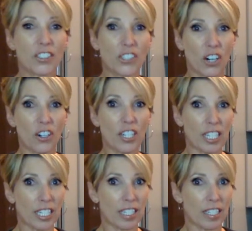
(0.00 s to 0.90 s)
started
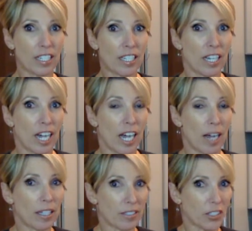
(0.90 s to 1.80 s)
it,
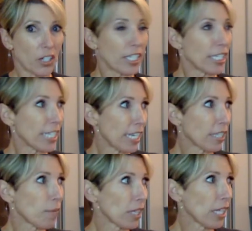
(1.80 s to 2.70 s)
started to take some
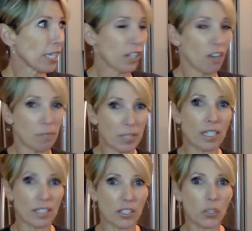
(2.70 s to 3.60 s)
of the legs off because
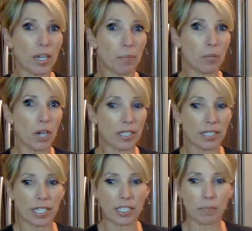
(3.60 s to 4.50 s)
it's quite a process,